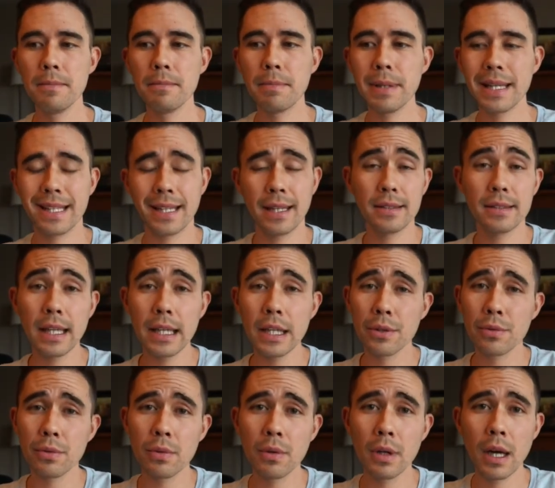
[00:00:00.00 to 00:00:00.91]
because I
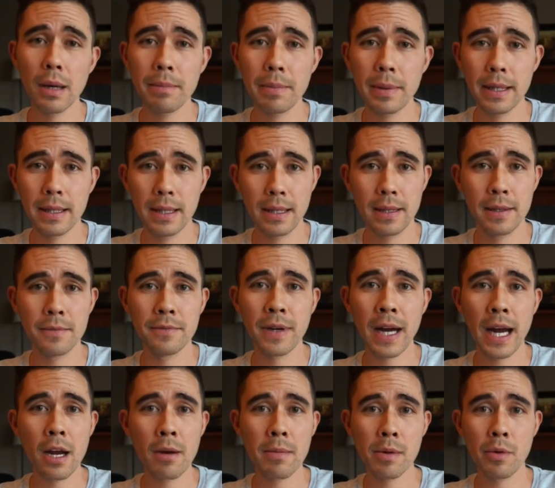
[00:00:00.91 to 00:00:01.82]
grew up in an
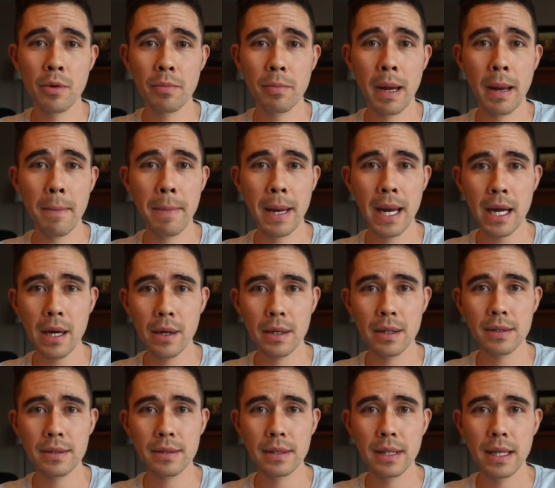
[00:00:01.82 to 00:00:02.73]
environment with my
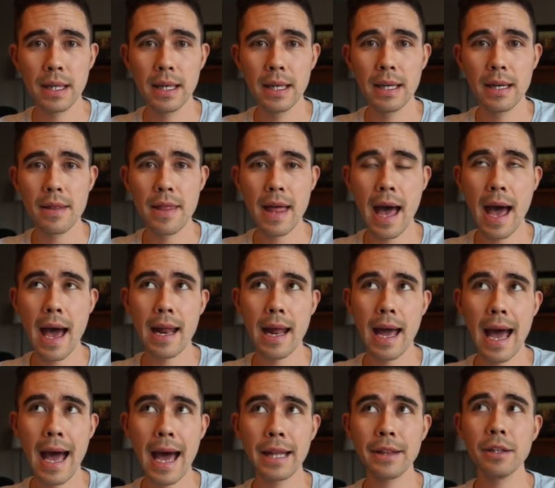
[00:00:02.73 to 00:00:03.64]
parents that
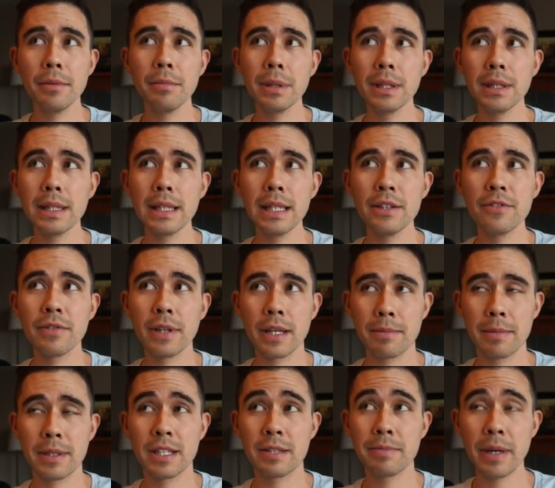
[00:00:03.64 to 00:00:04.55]
had the belief,
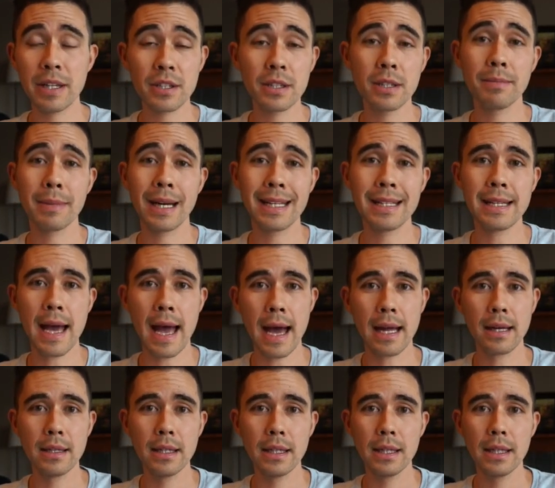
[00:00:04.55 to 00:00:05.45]
like especially my
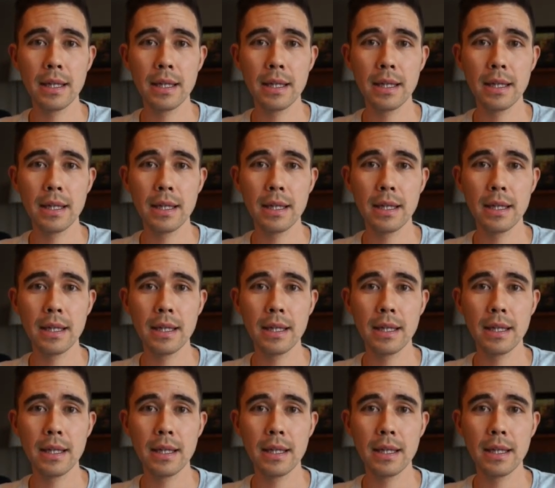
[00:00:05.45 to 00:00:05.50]
dad,